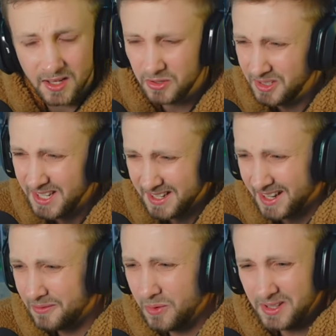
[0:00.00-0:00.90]
You did.
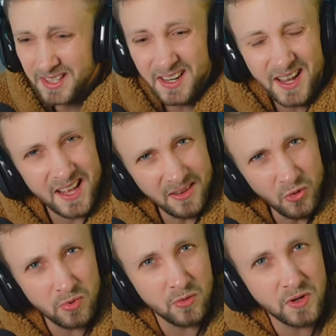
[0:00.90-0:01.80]
Like, what the hell,
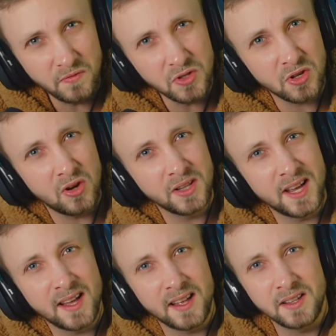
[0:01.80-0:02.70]
bro? What was all that,